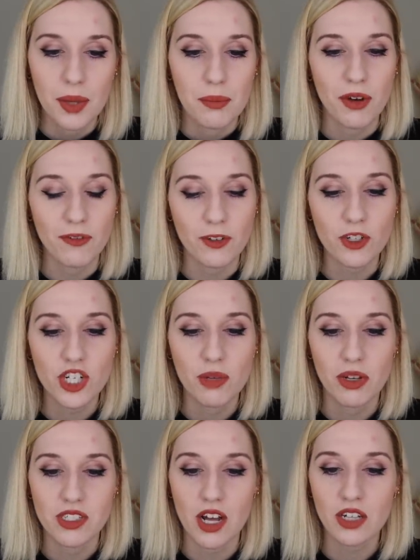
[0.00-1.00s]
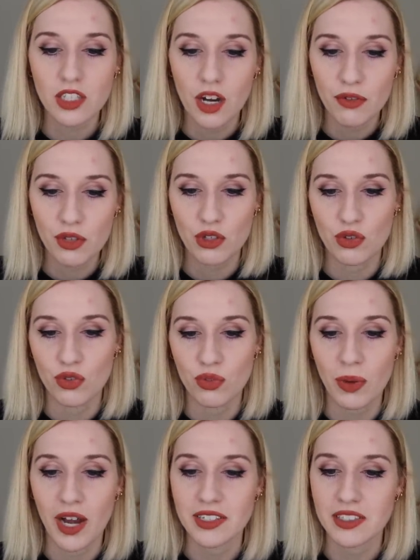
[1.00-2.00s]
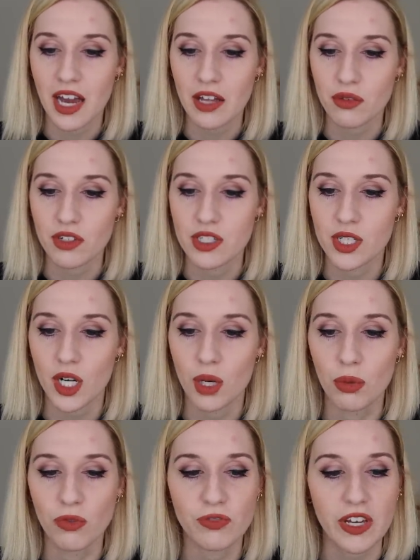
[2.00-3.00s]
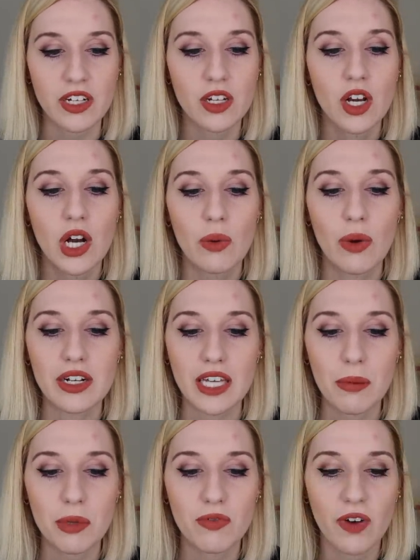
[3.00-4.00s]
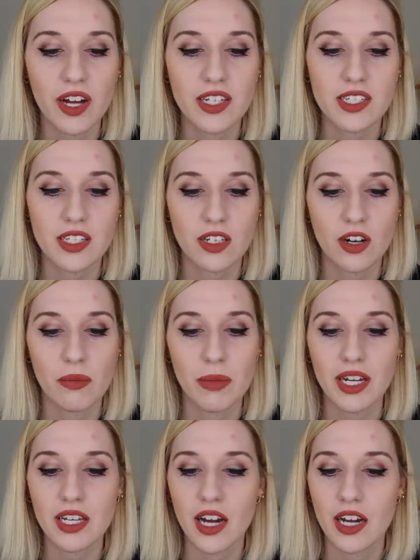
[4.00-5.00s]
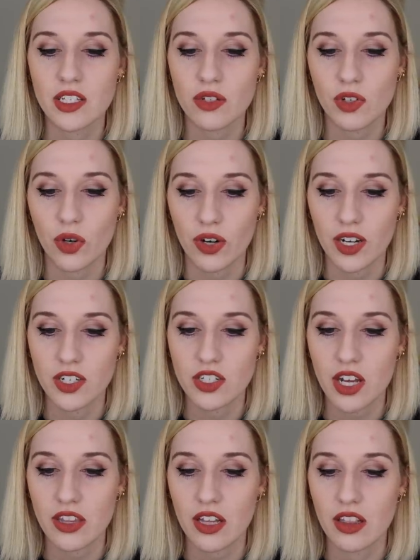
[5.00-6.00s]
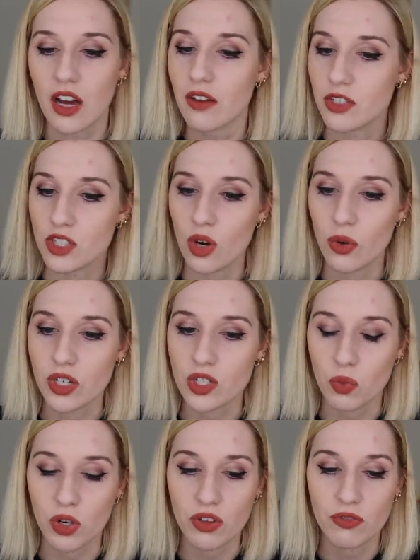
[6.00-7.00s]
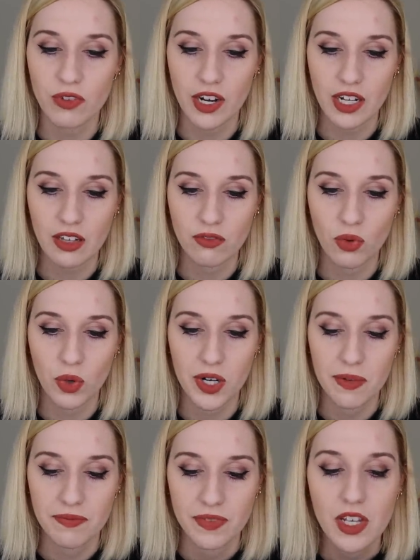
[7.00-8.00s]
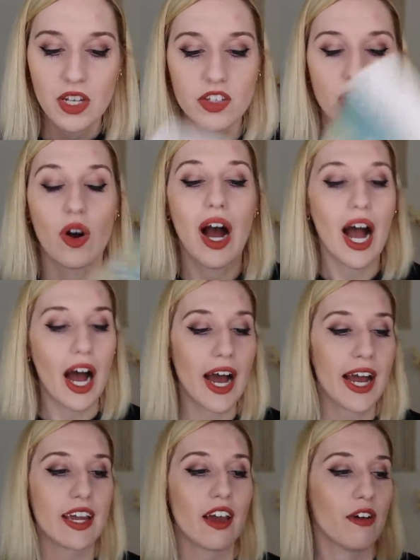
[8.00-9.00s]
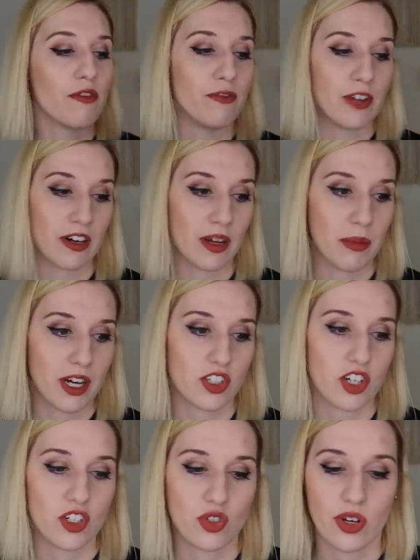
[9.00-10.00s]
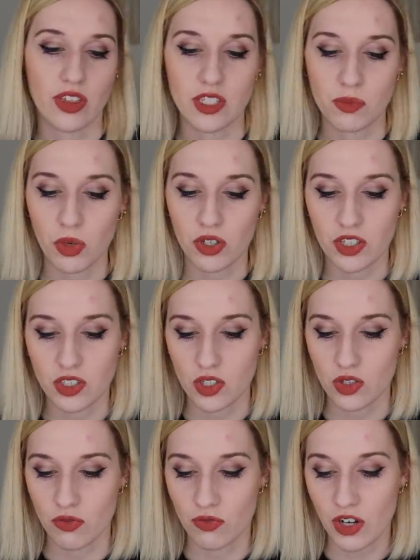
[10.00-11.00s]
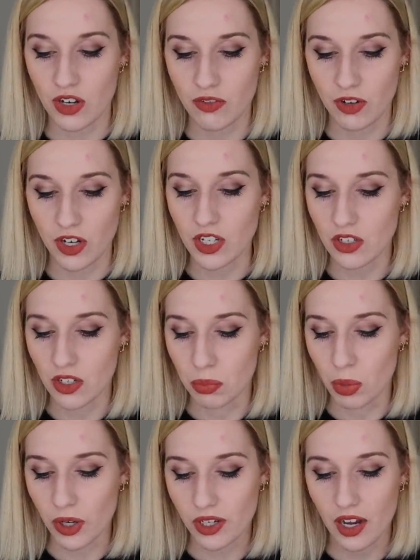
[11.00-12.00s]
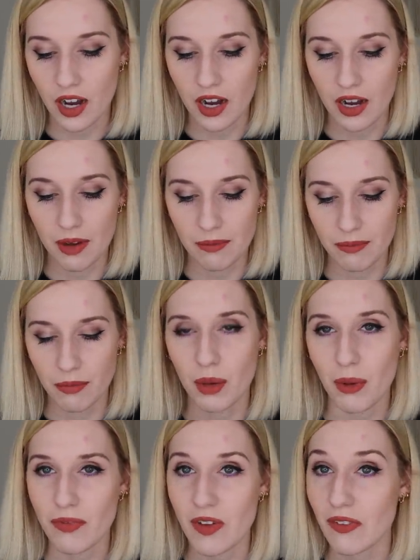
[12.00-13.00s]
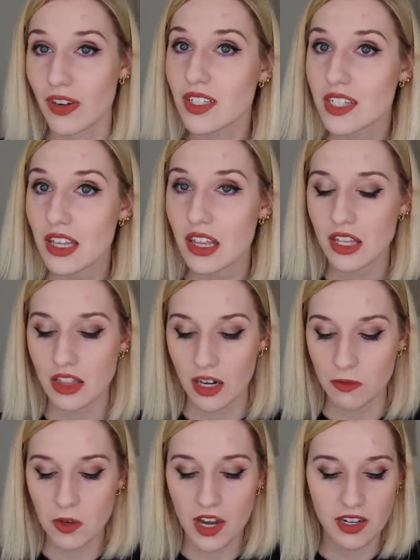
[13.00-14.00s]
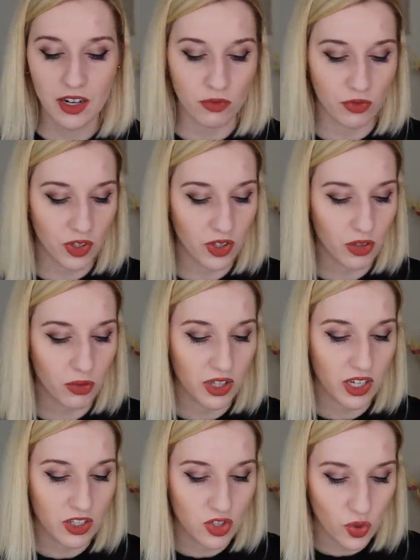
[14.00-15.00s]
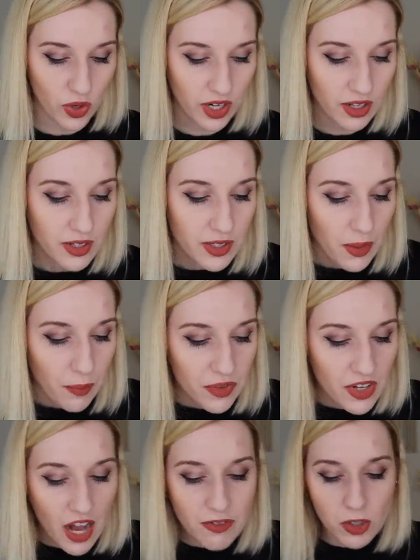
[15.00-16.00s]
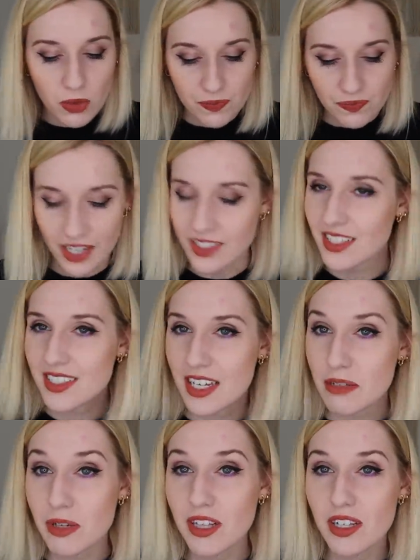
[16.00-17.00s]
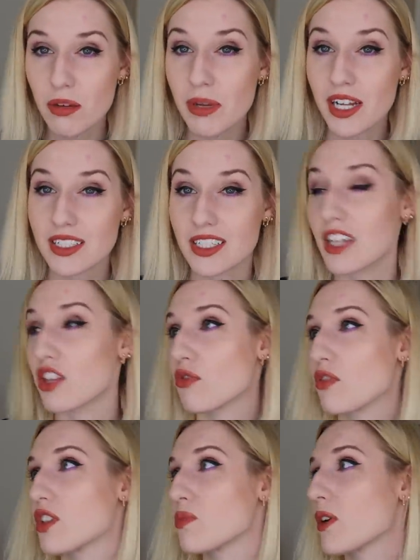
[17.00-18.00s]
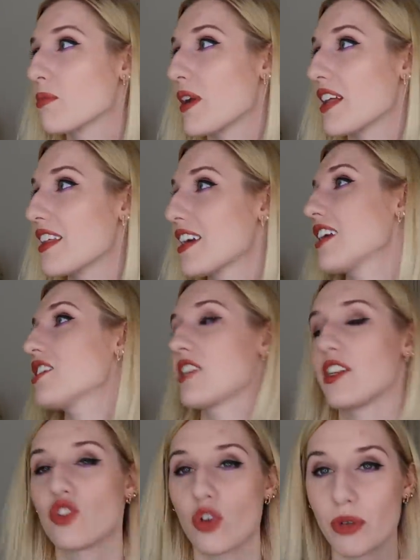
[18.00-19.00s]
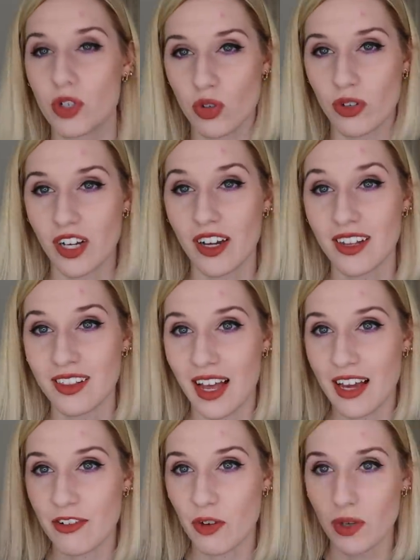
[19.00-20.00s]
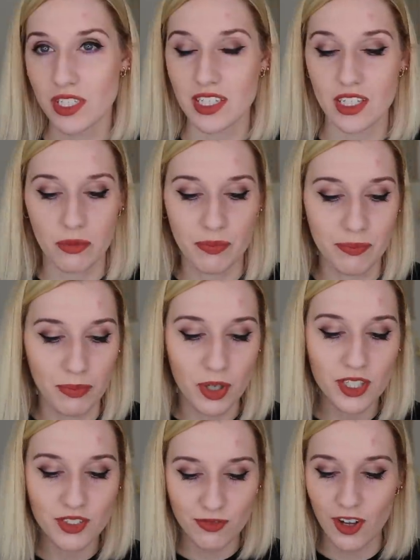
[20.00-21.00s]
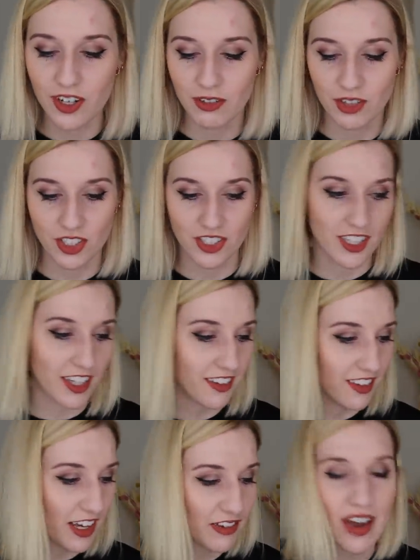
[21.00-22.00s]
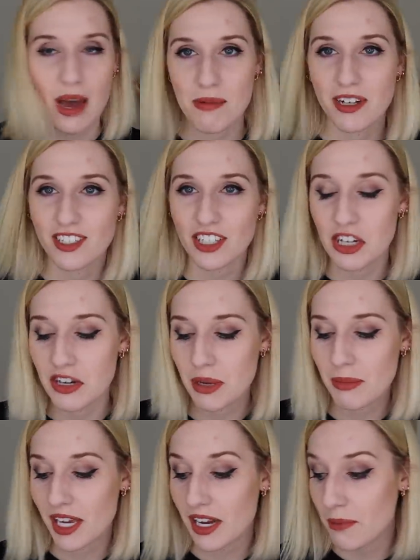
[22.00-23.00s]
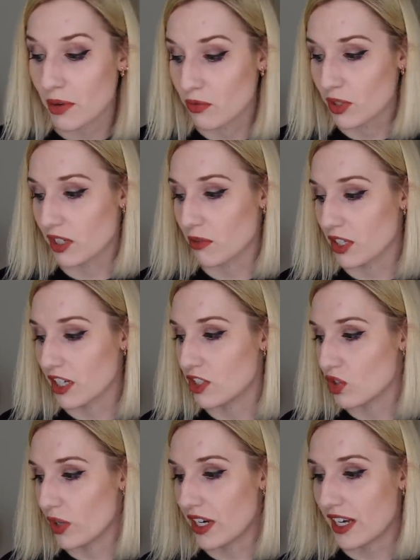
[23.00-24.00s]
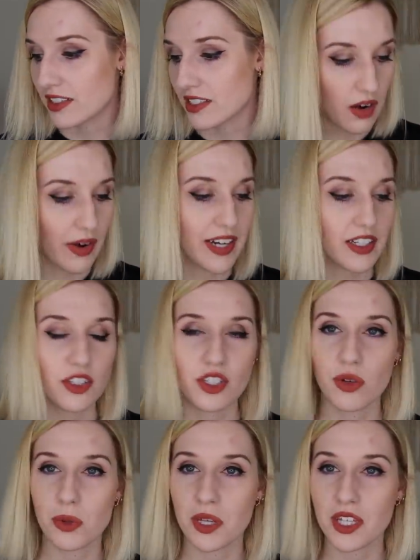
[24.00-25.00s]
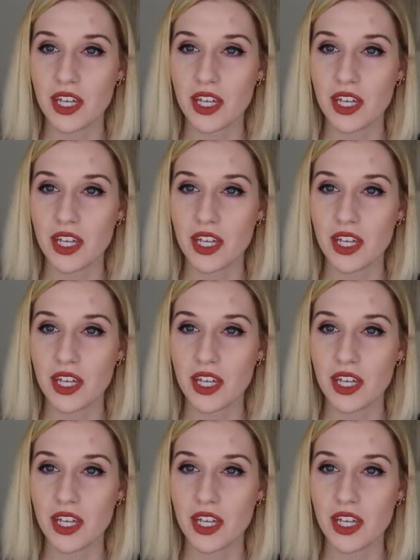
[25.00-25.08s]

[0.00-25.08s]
but first she must uncover the truth behind Catherine's terrible fate, while Gabby finds that there are many kinds of courage and that love is always worth fighting for. So I very much enjoyed this book. This is a very, very good book. Um, one of my favorites, I think, that I've gotten. I really, really enjoyed the novel. It did take me a little minute to get through this book, but I think I just had so much going on in life. It wasn't the book's fault. It was just like life happened, you know what I mean? But really, really enjoyed it. All right, so the